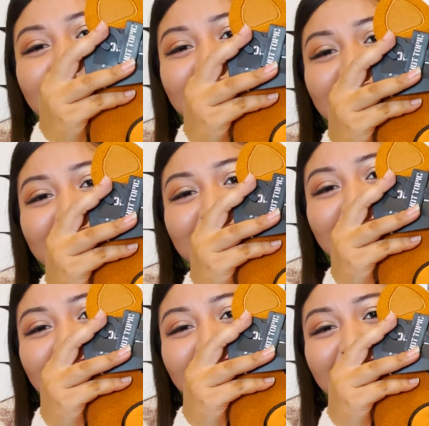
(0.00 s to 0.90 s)
then
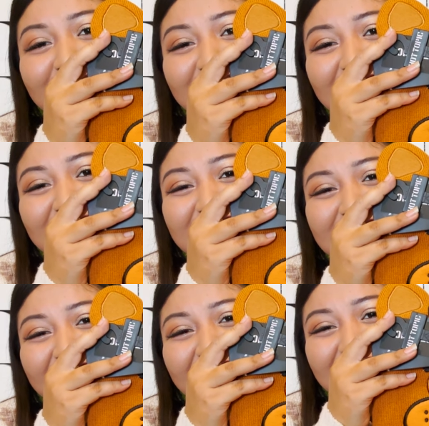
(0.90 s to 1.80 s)
Look at
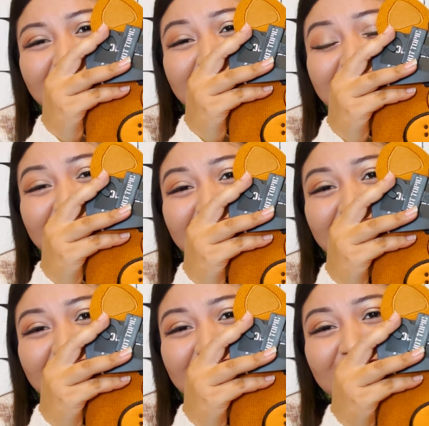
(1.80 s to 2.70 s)
his face, he's so
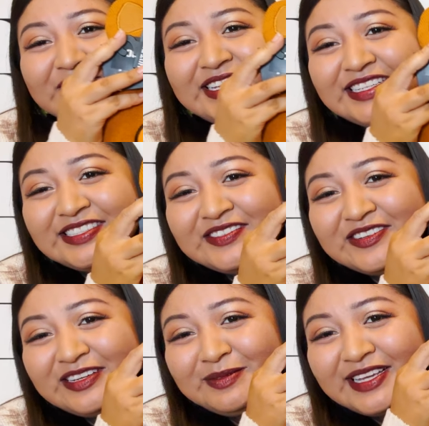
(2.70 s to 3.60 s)
cute, but he's so
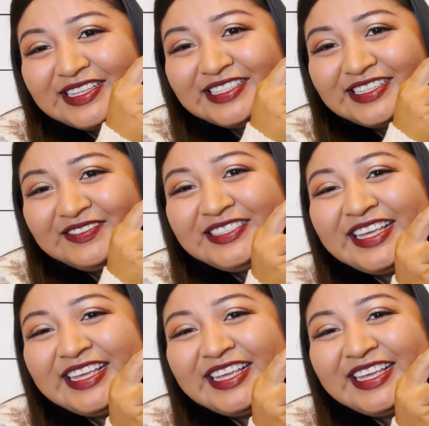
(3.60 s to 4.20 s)
creepy at the same